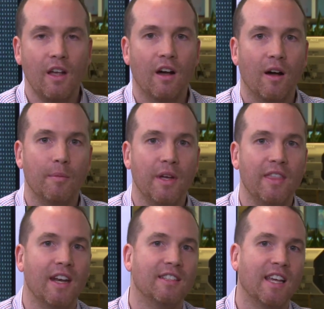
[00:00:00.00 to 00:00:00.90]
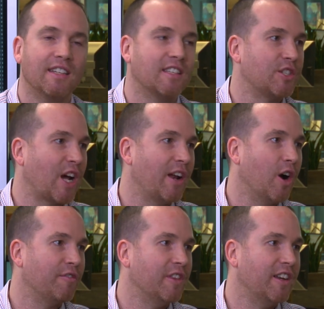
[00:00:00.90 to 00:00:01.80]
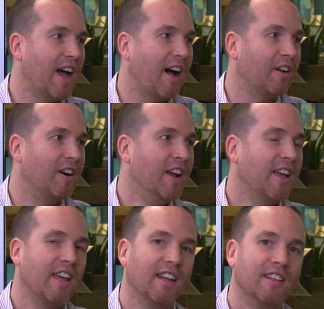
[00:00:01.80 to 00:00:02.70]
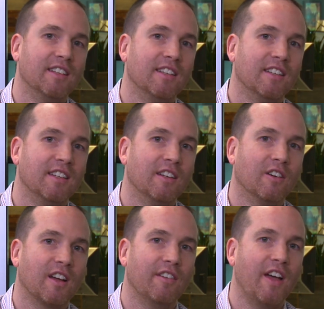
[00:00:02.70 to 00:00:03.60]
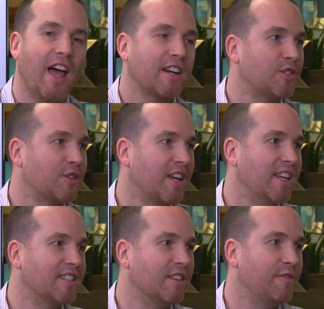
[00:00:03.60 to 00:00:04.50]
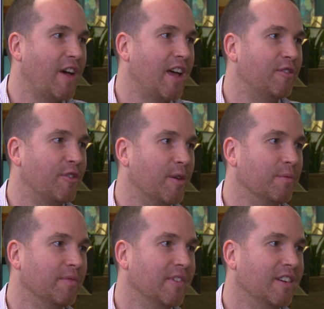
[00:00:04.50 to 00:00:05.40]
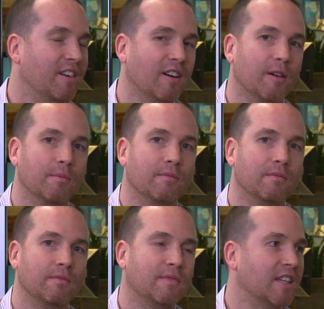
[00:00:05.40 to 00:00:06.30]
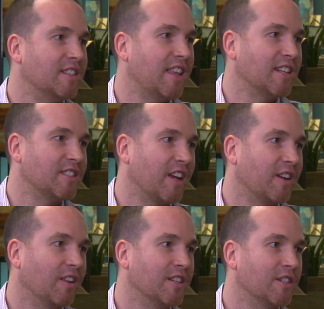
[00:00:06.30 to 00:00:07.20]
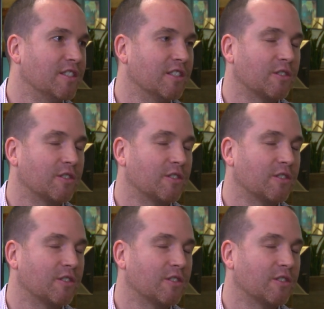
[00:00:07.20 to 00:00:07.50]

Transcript: And then it takes the shine off of the dollar and kind of extricates the Fed from that cycle I just